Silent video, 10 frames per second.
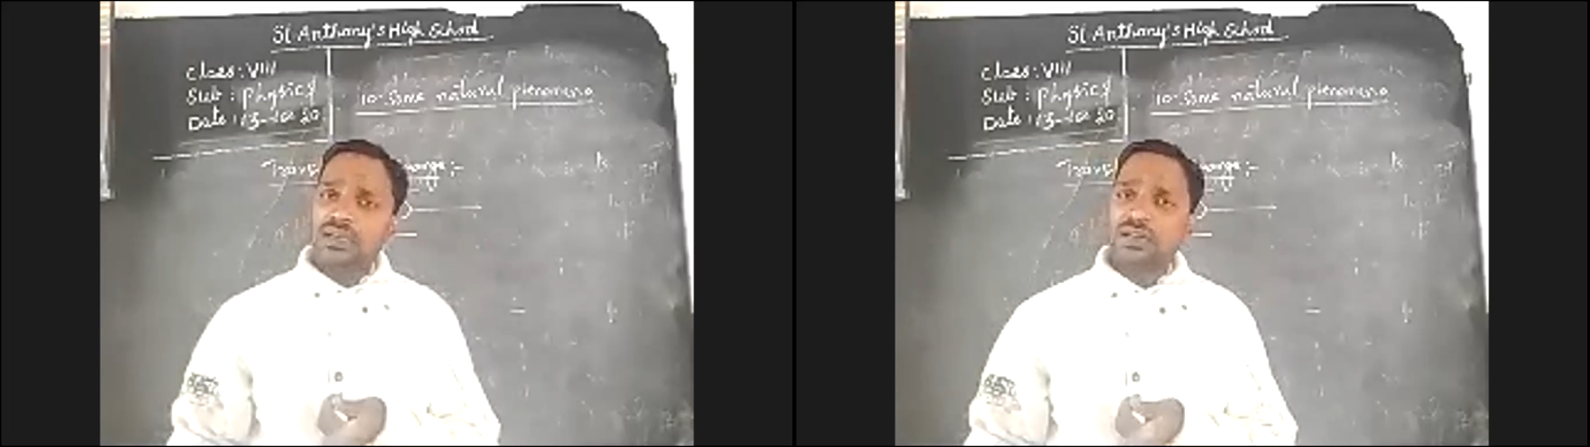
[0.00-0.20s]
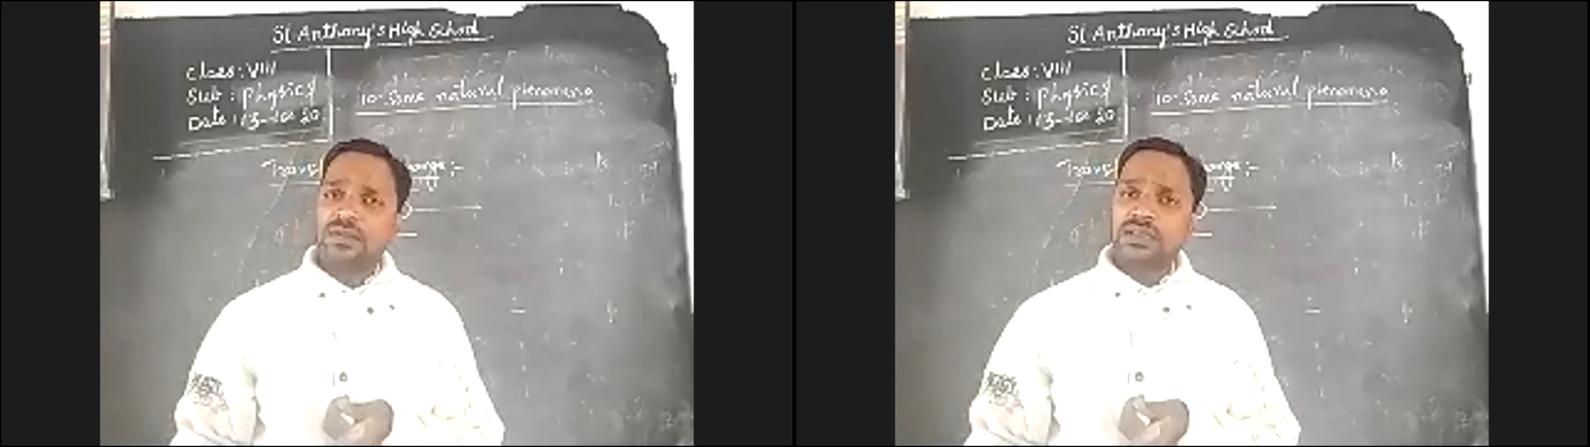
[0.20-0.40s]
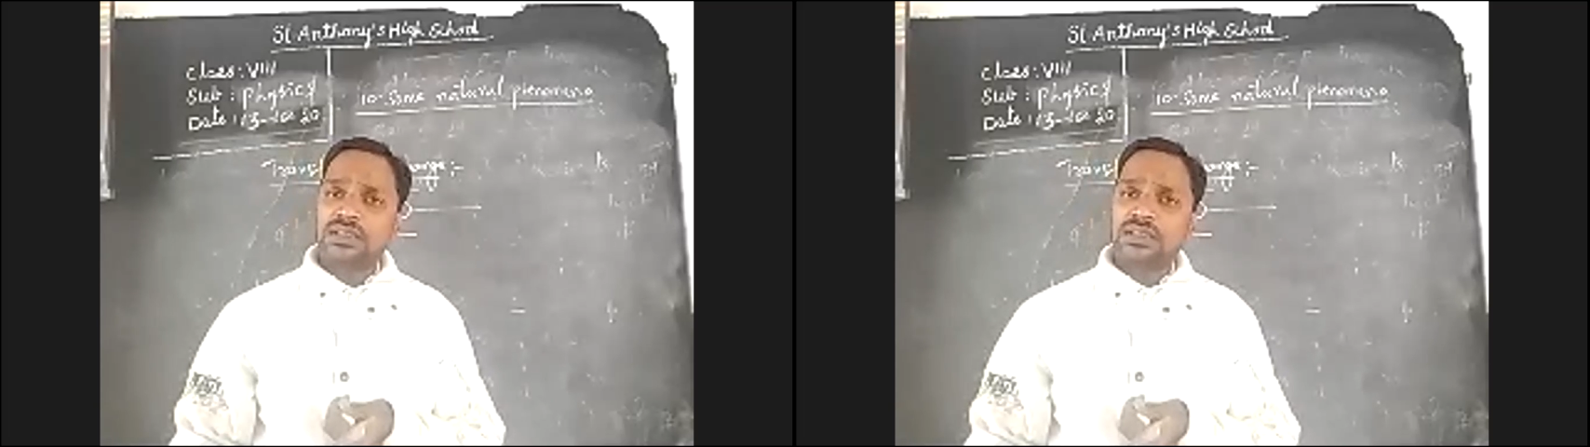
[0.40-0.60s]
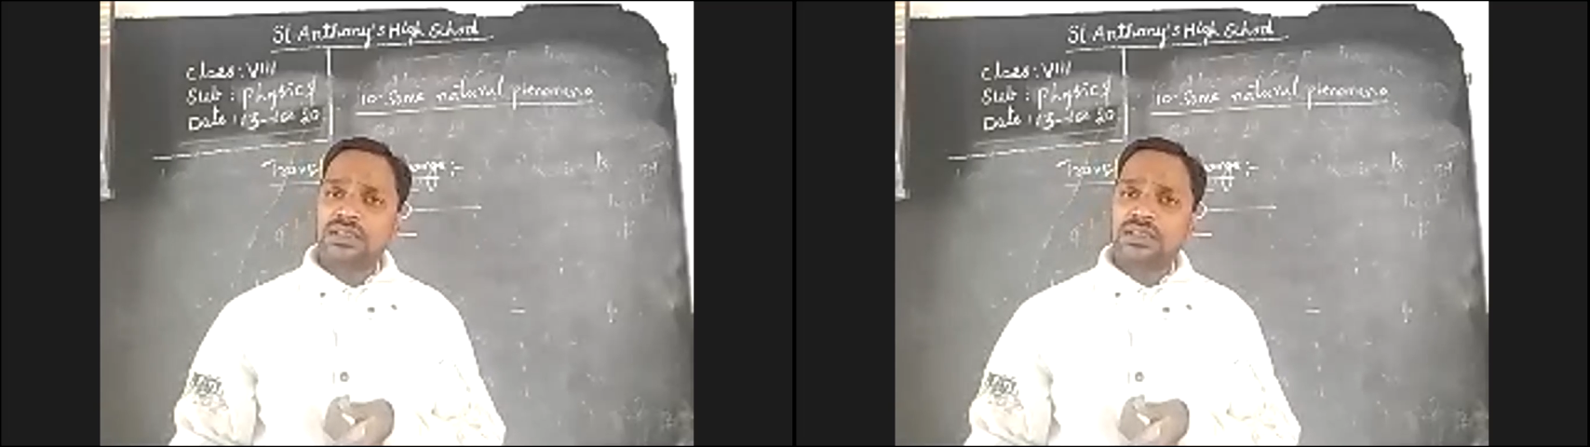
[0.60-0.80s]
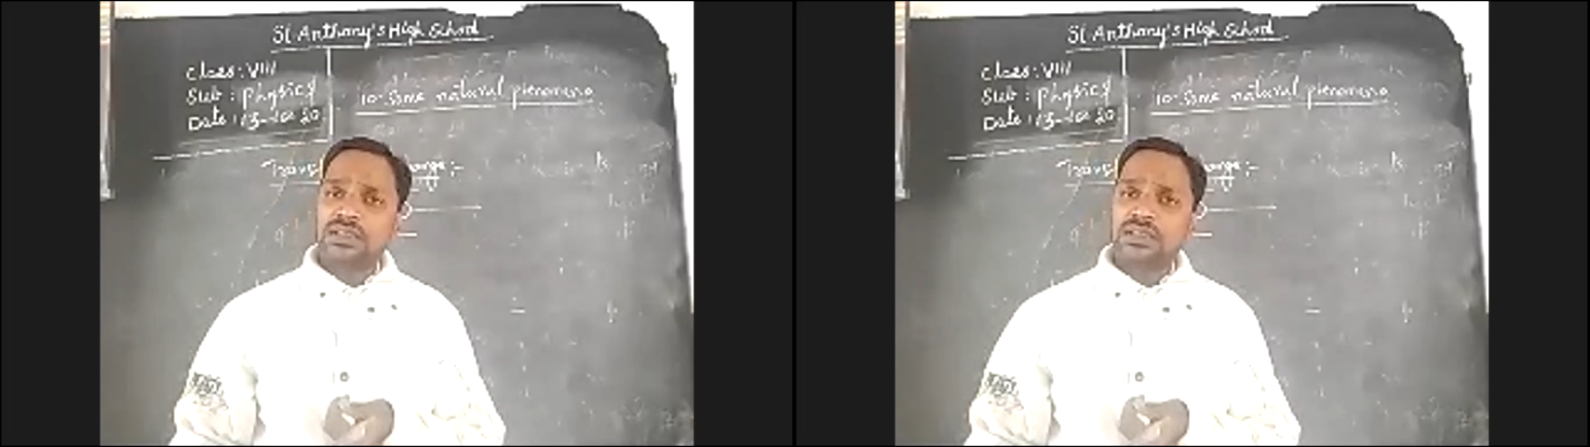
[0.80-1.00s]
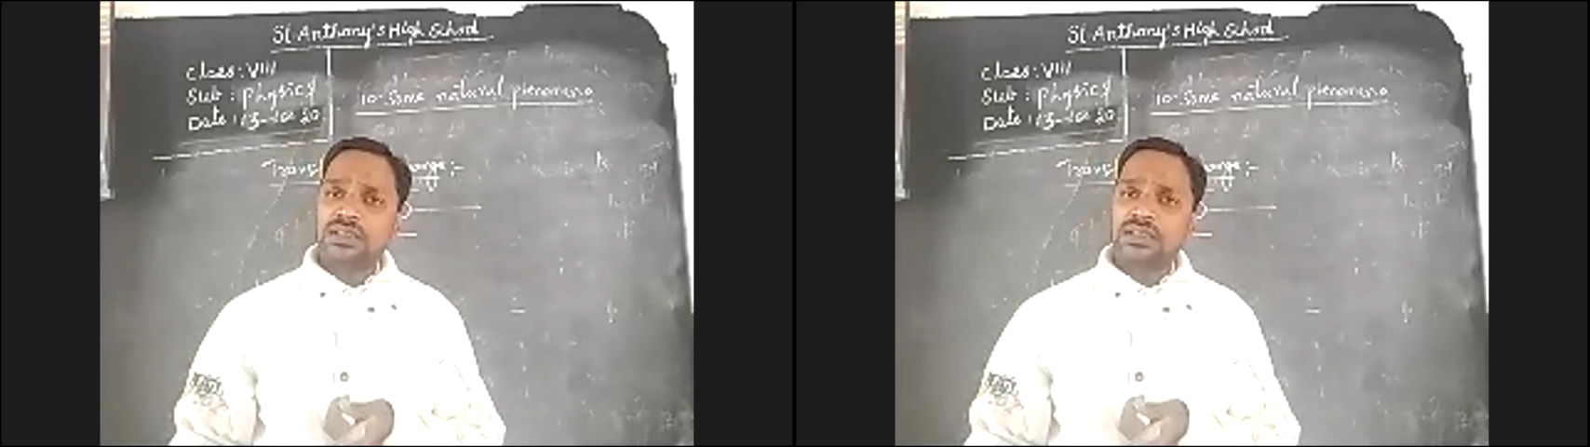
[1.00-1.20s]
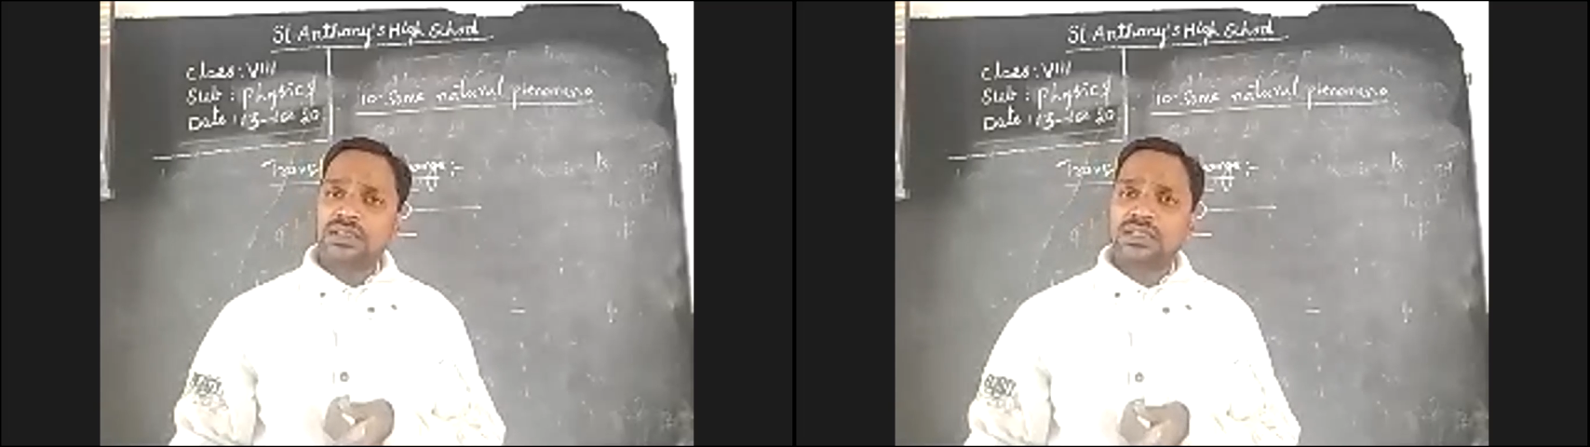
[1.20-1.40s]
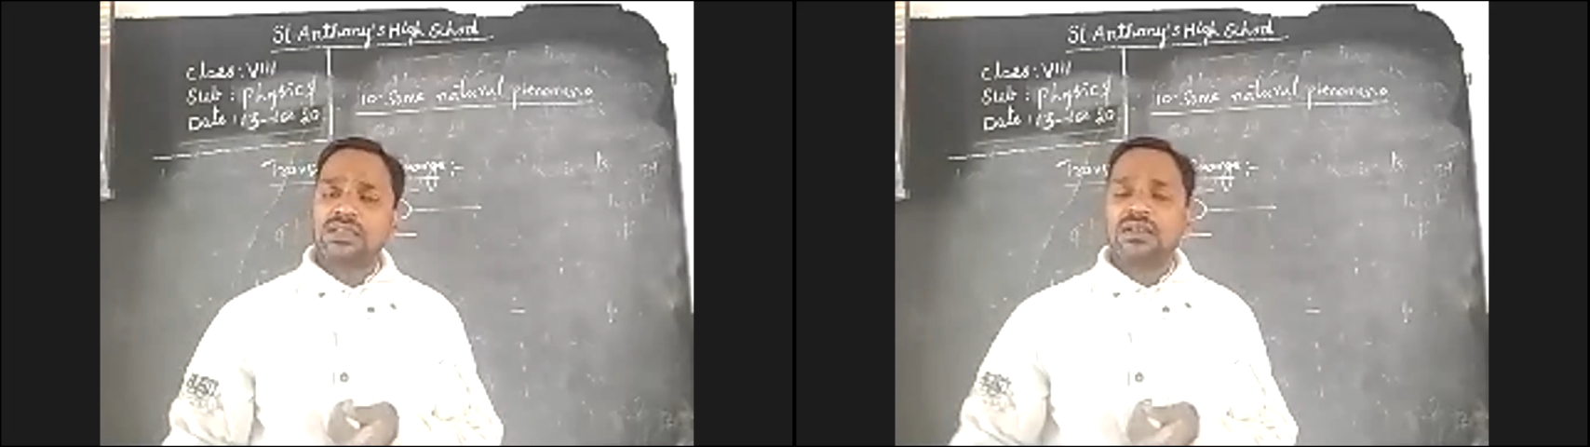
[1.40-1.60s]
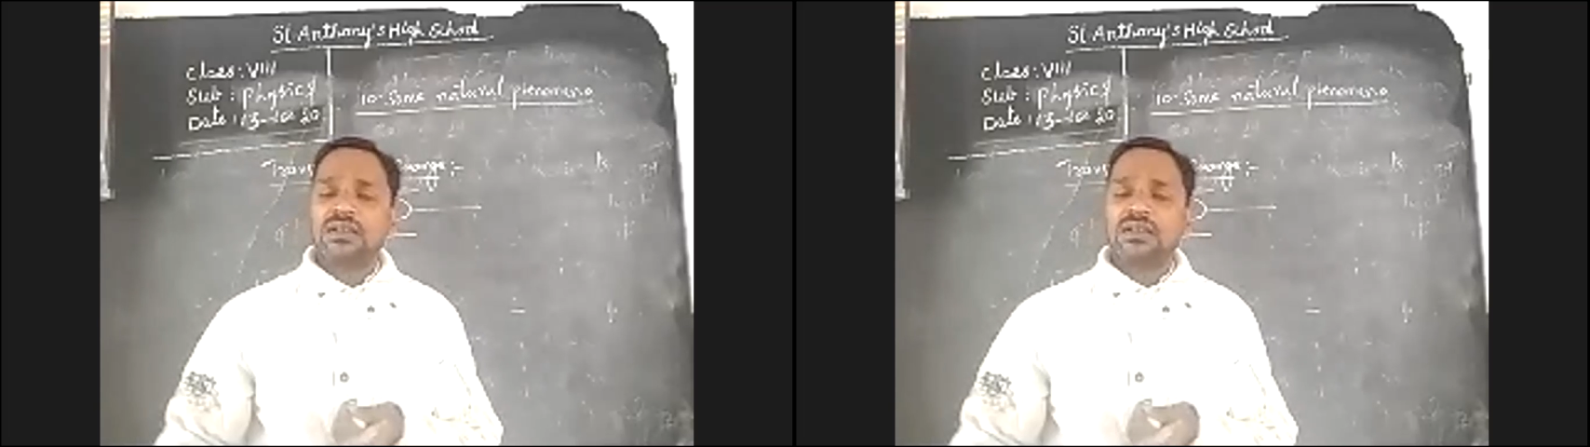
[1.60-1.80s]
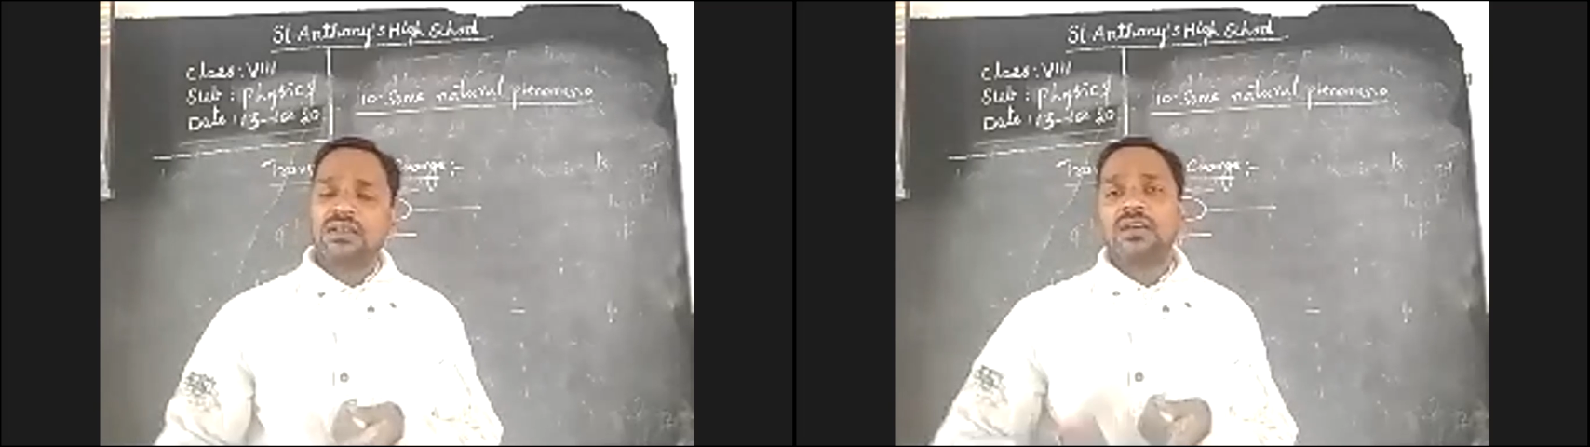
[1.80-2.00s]
devices
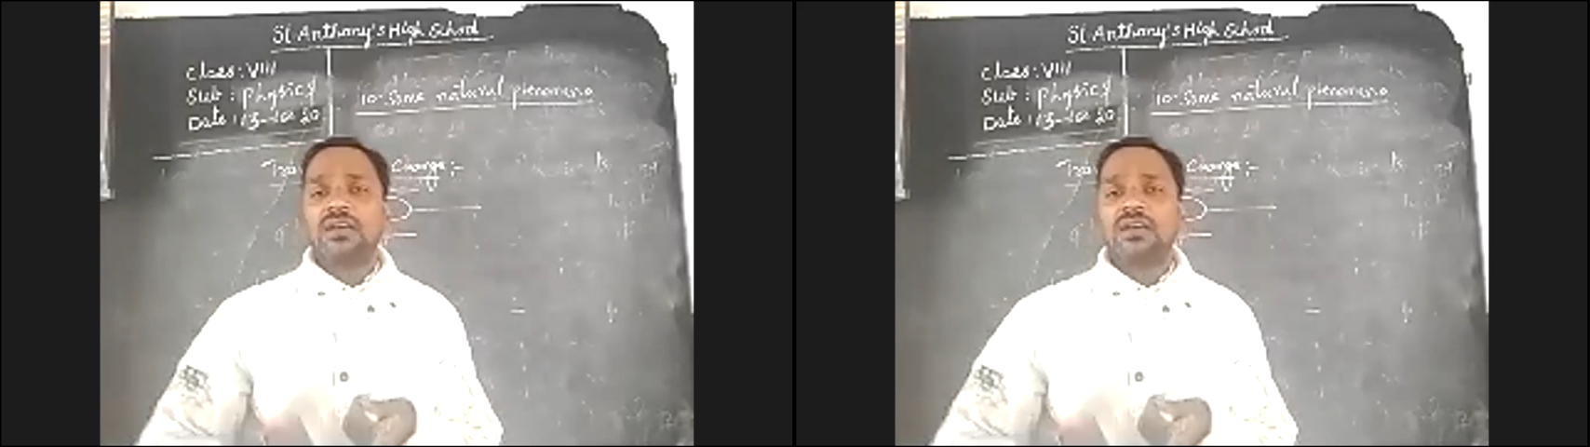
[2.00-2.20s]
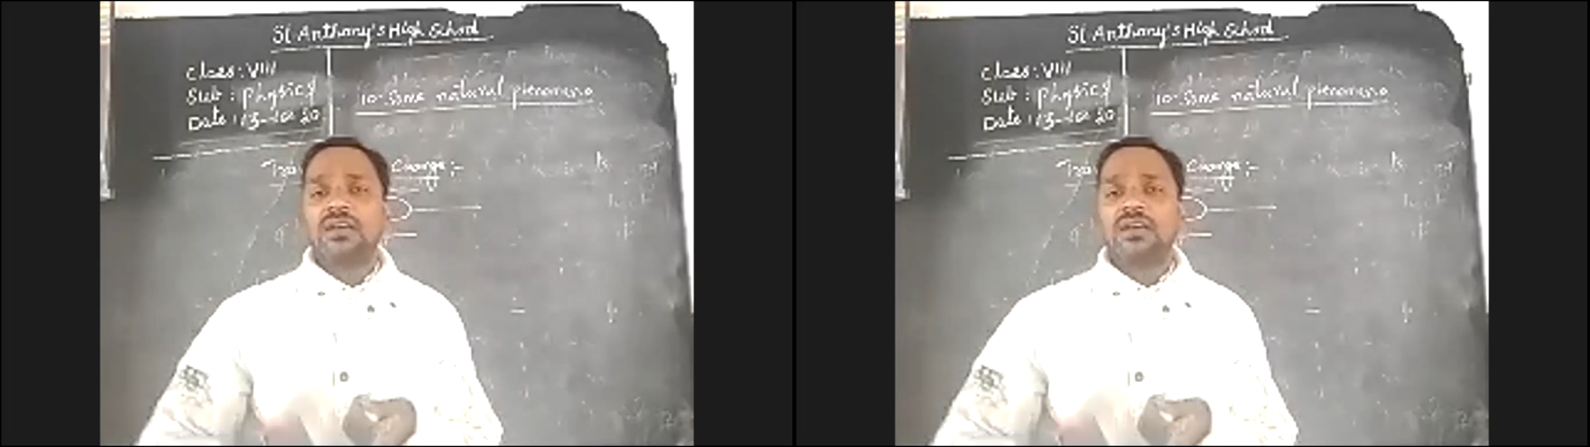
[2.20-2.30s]
or